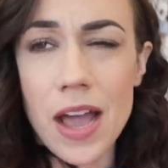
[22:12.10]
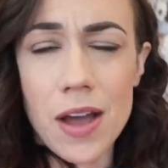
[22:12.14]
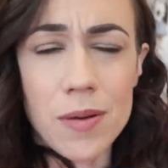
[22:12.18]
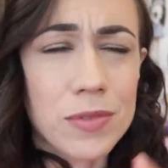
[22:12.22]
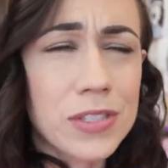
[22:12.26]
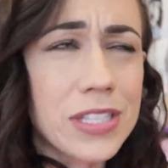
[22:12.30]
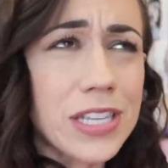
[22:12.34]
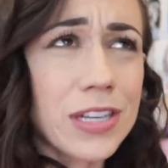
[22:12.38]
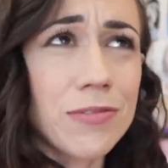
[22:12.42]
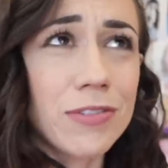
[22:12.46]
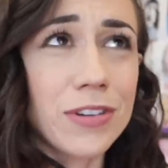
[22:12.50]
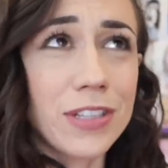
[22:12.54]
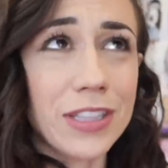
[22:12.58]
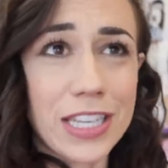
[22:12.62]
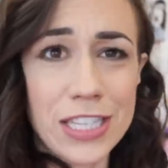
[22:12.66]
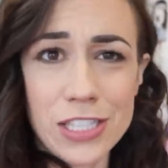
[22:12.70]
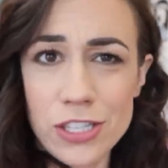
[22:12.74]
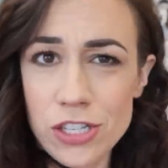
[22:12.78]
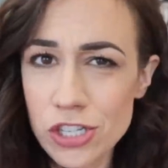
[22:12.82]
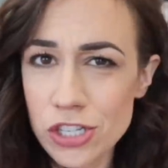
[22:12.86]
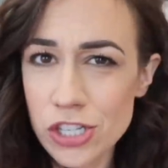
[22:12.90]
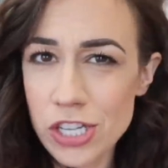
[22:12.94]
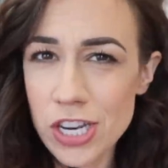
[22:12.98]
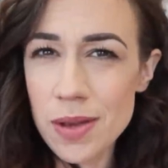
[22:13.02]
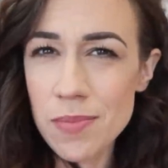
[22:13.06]
I almost said
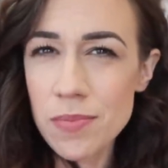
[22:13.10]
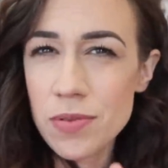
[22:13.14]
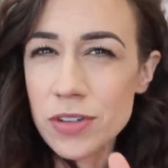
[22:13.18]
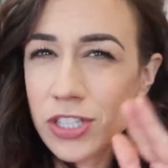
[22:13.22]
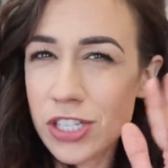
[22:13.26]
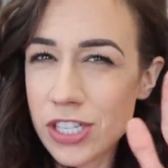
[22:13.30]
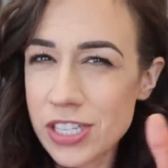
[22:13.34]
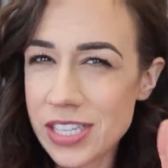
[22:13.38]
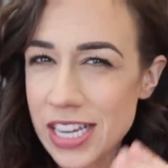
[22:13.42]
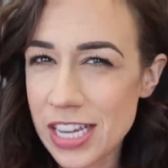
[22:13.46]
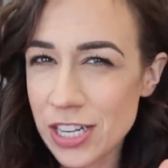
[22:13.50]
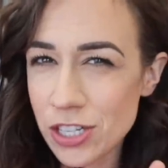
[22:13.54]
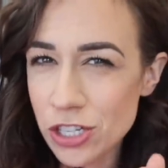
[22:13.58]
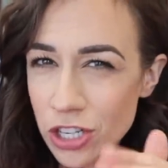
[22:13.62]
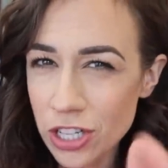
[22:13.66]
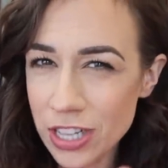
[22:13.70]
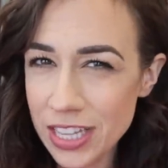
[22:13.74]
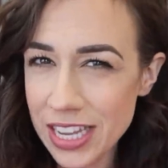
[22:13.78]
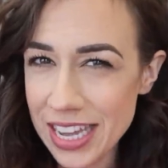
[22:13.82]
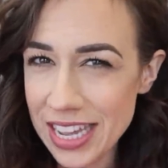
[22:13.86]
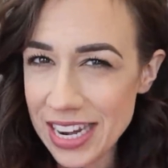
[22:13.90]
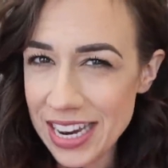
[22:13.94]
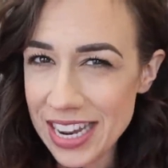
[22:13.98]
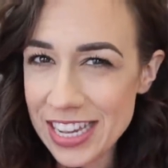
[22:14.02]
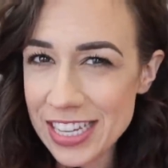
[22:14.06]
relationship, which essentially it